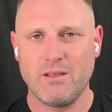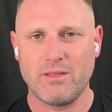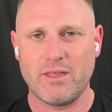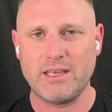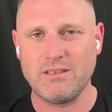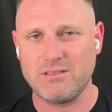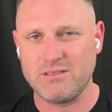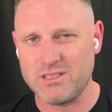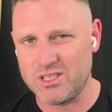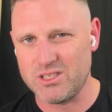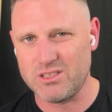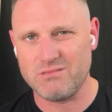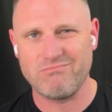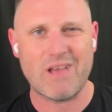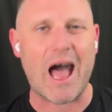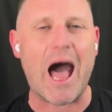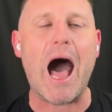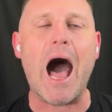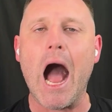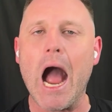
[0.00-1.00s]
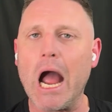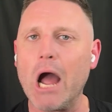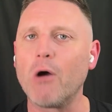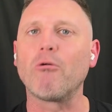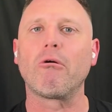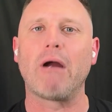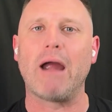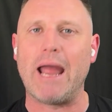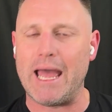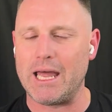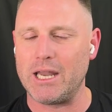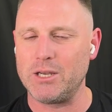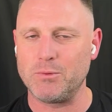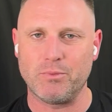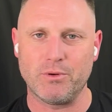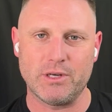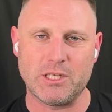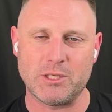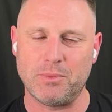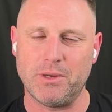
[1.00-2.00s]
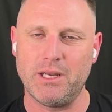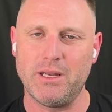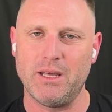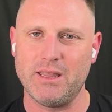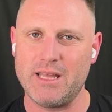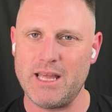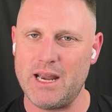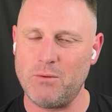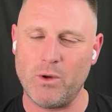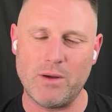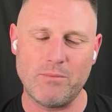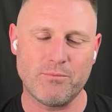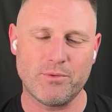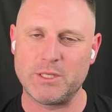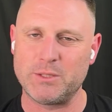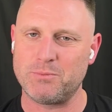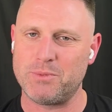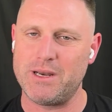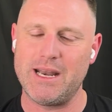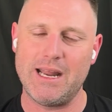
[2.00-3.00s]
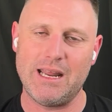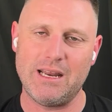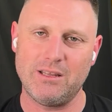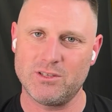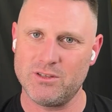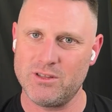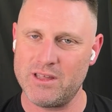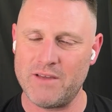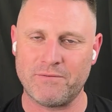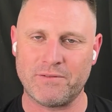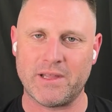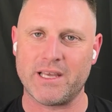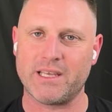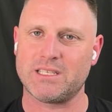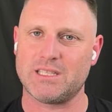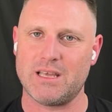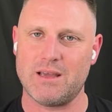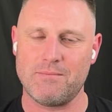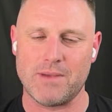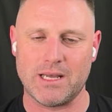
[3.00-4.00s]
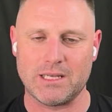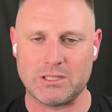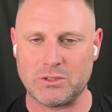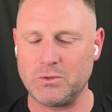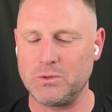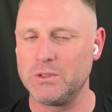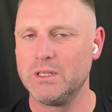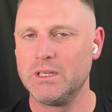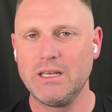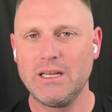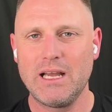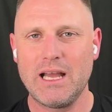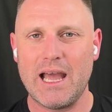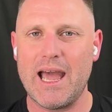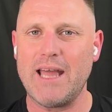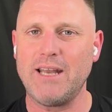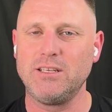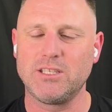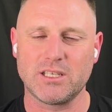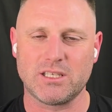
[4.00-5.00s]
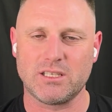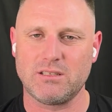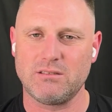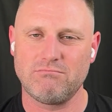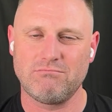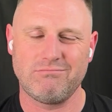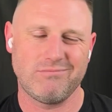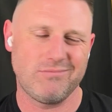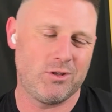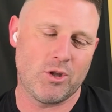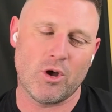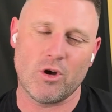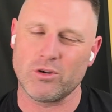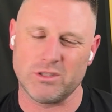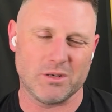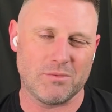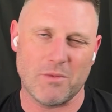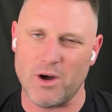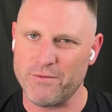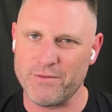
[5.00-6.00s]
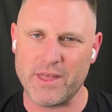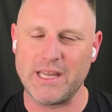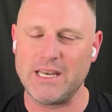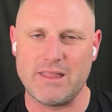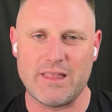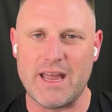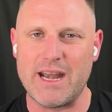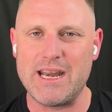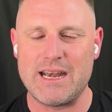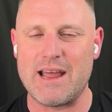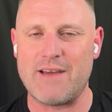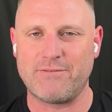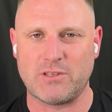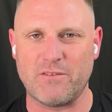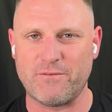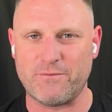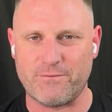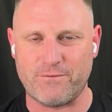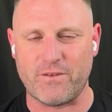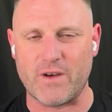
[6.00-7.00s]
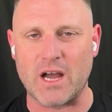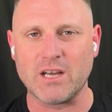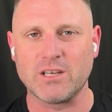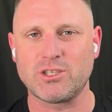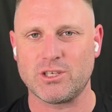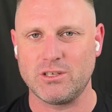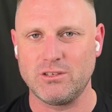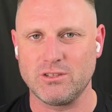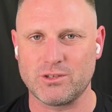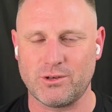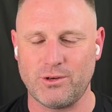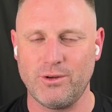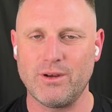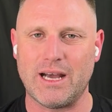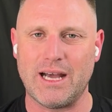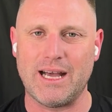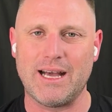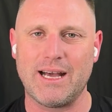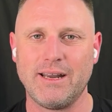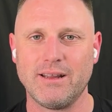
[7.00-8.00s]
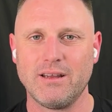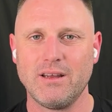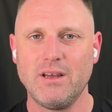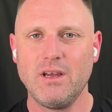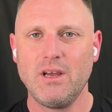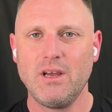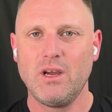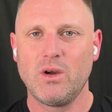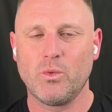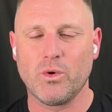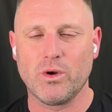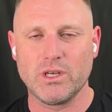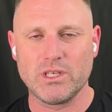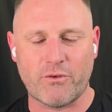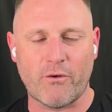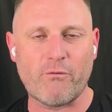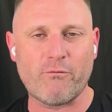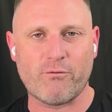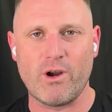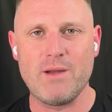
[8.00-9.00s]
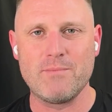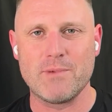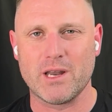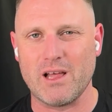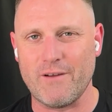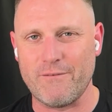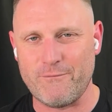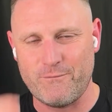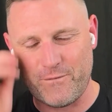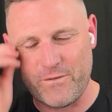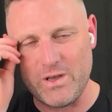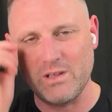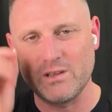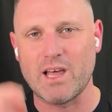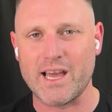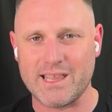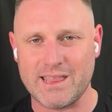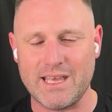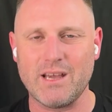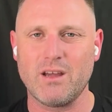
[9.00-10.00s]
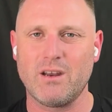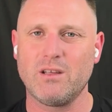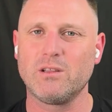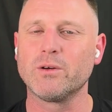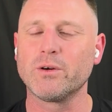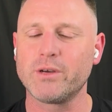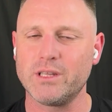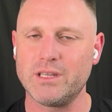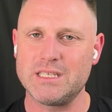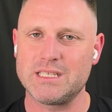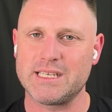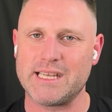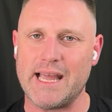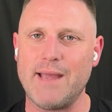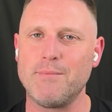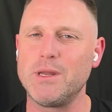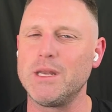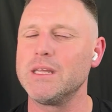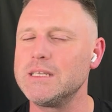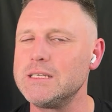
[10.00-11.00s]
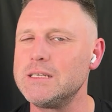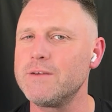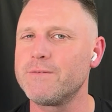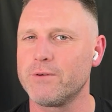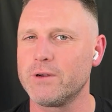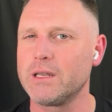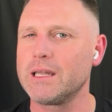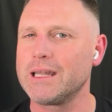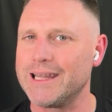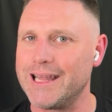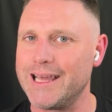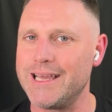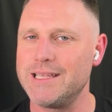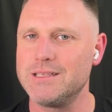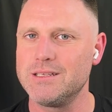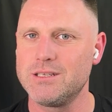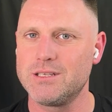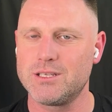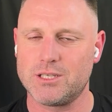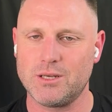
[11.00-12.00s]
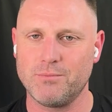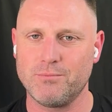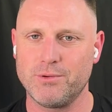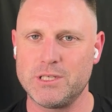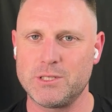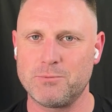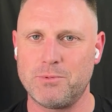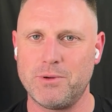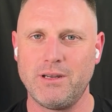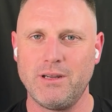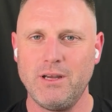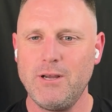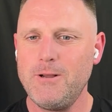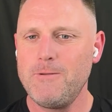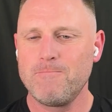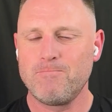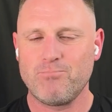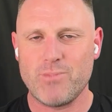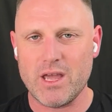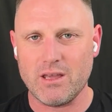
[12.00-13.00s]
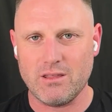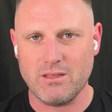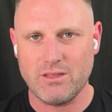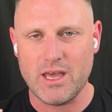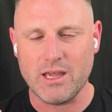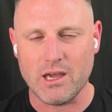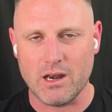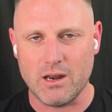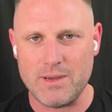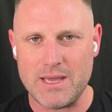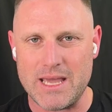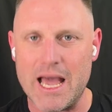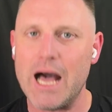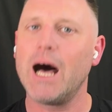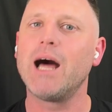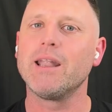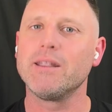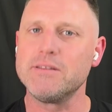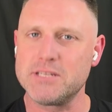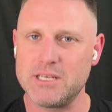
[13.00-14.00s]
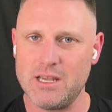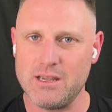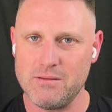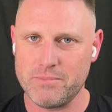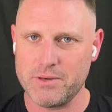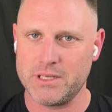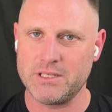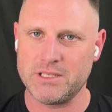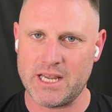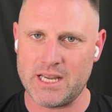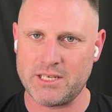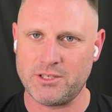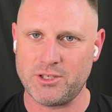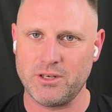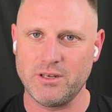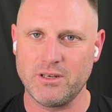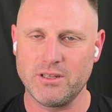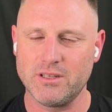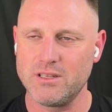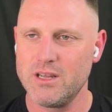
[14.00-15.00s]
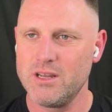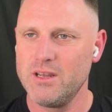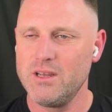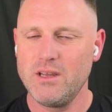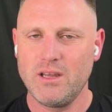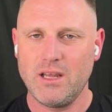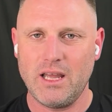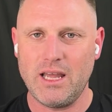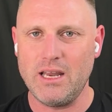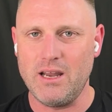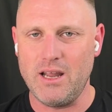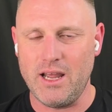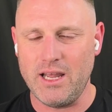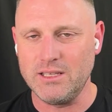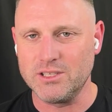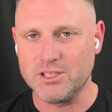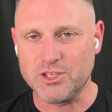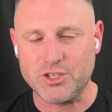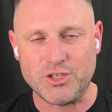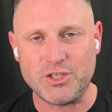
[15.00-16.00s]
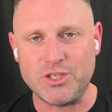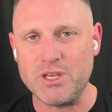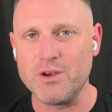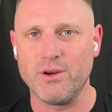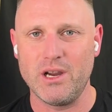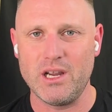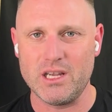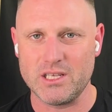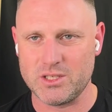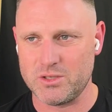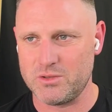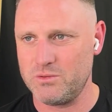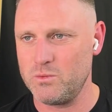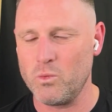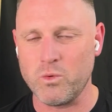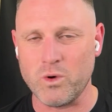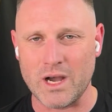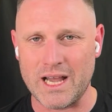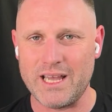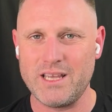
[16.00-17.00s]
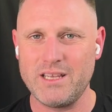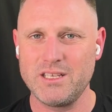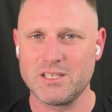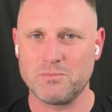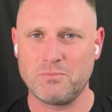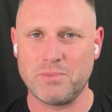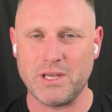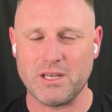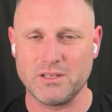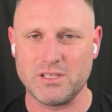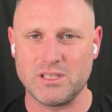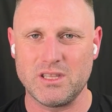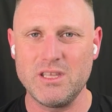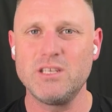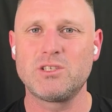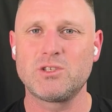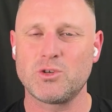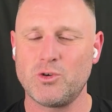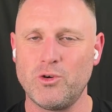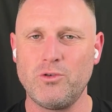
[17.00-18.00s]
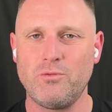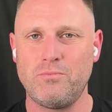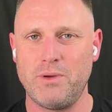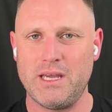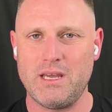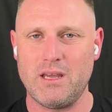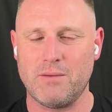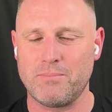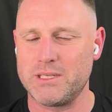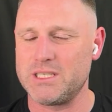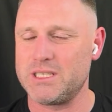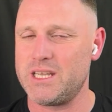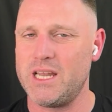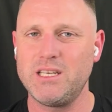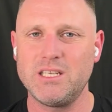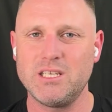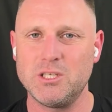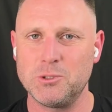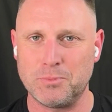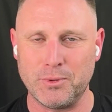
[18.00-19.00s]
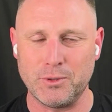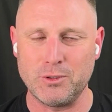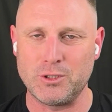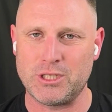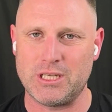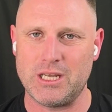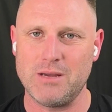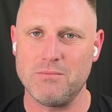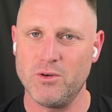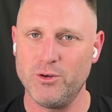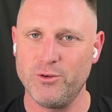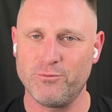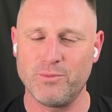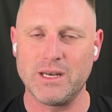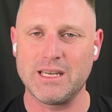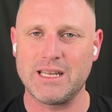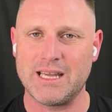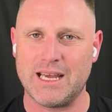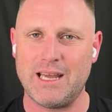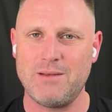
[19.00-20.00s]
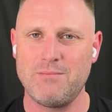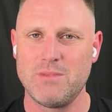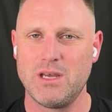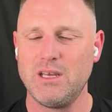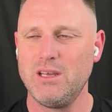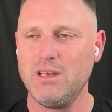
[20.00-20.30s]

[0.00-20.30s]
They hung around Brisbane, and then when Brisbane needed to, they flexed their muscle and just knocked them off. They didn't have to function too hard. Whereas for Freeman, I feel like they're going to look at this game in a different lens to Brisbane. They're going to be hunting possession in serious ways, because this could be a percentage boosting movement game.